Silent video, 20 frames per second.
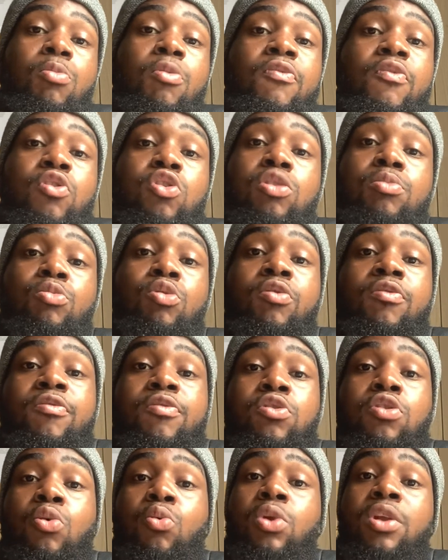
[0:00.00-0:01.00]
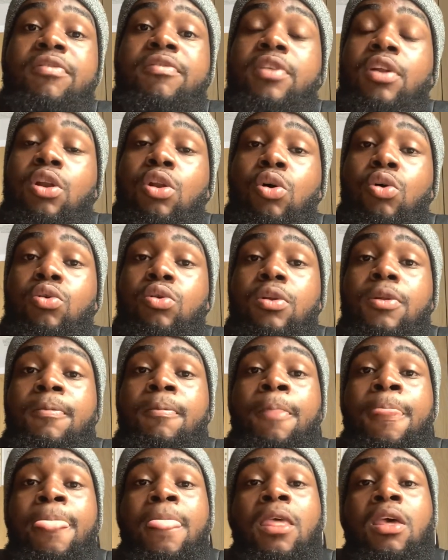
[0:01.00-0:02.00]
of us move, so we're living alone.
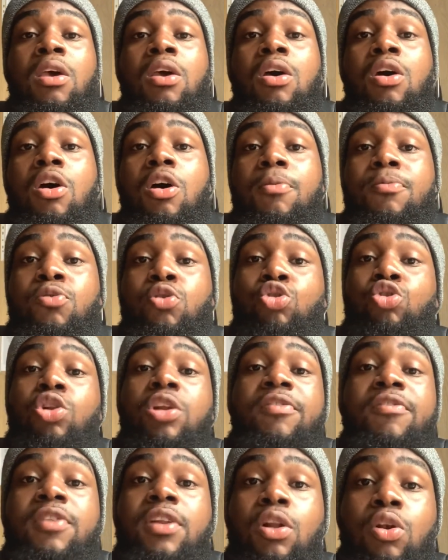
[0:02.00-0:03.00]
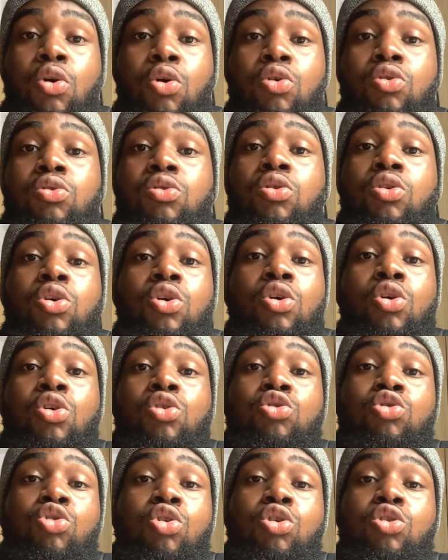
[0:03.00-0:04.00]
So you're living alone.
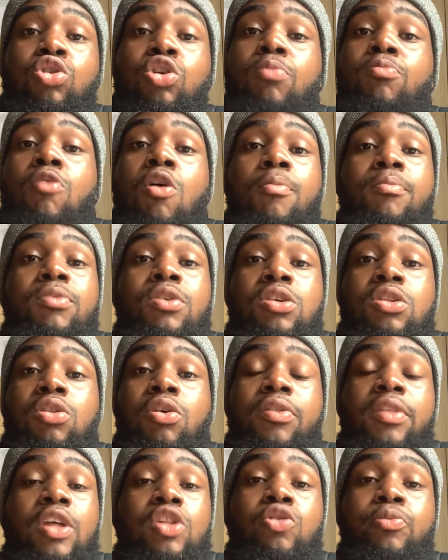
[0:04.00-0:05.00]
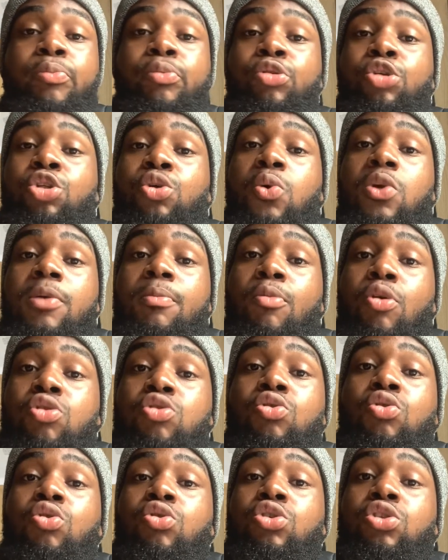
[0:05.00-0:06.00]
Your mom is not there to push you anymore
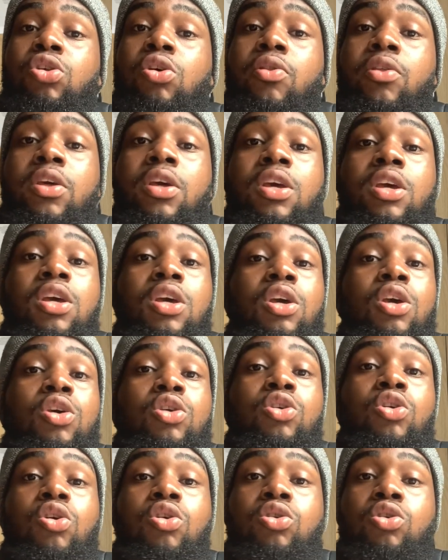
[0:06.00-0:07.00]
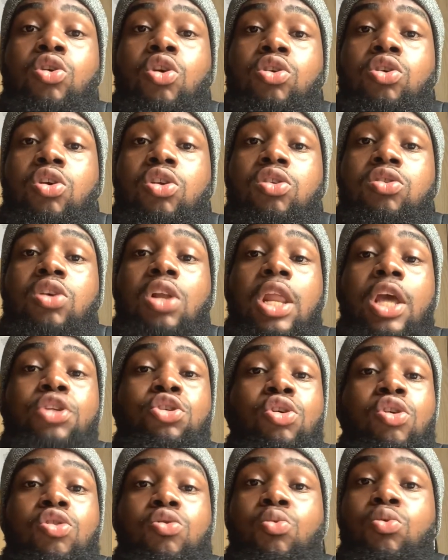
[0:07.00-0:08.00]
to go study. Your
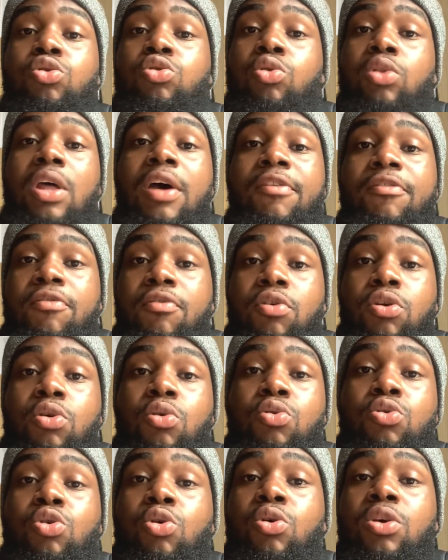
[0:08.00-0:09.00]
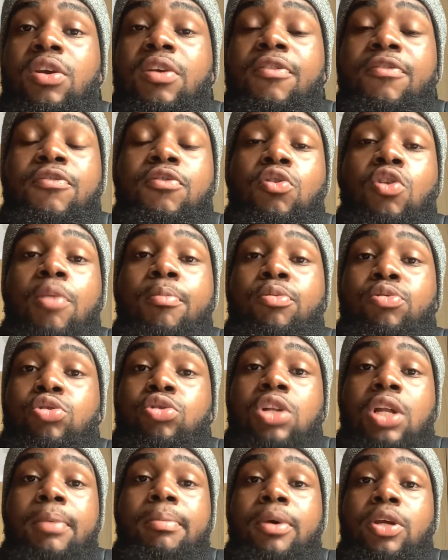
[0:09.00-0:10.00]
lecturers won't do that for you. So if you're not able to
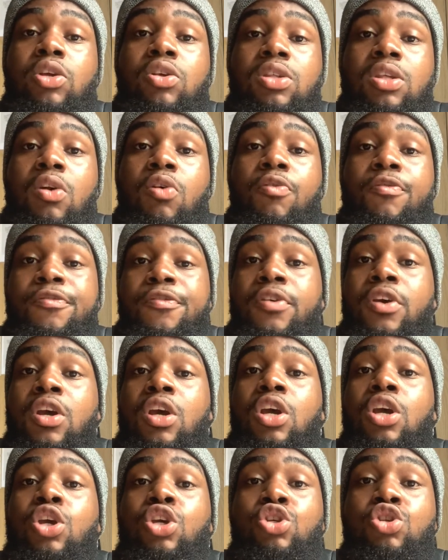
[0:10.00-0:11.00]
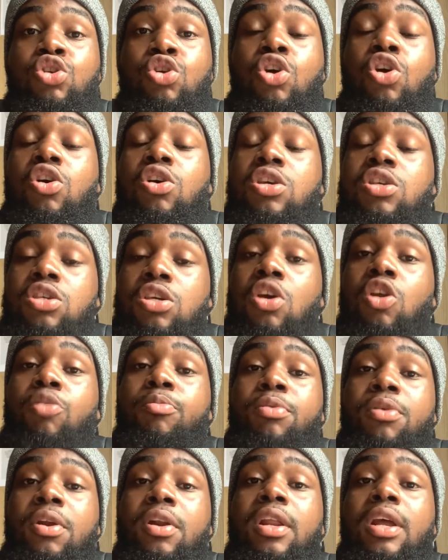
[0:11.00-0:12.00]
do that by yourself, it's gonna
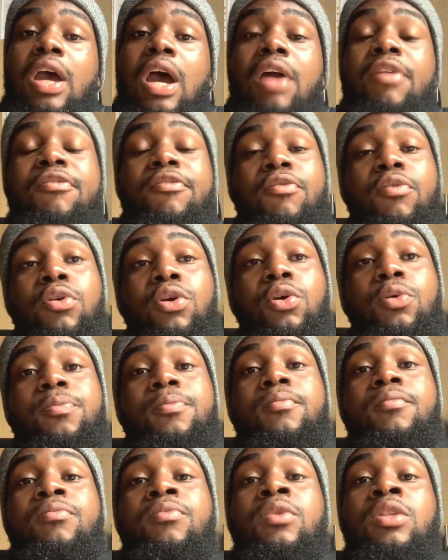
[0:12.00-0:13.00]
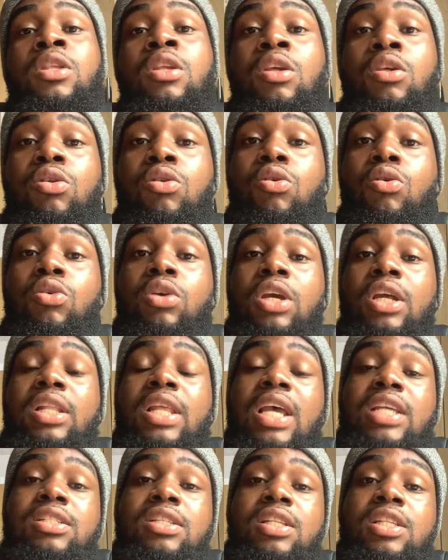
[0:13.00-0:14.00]
be really hard for you. So yeah,
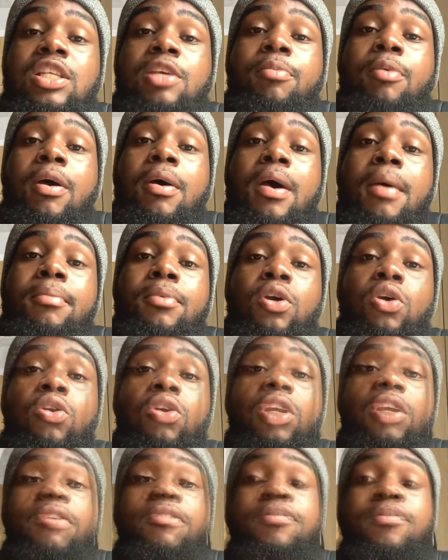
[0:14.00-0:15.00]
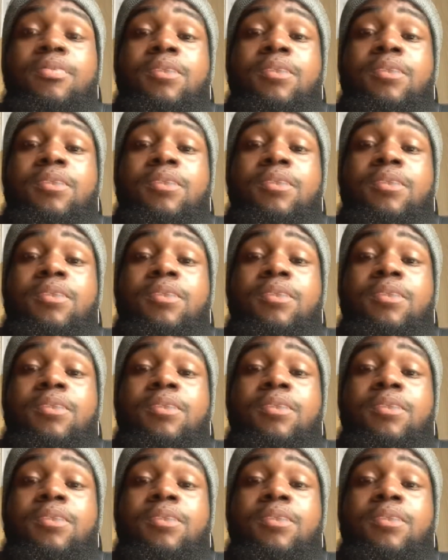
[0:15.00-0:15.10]
that's the tip I'm gonna give.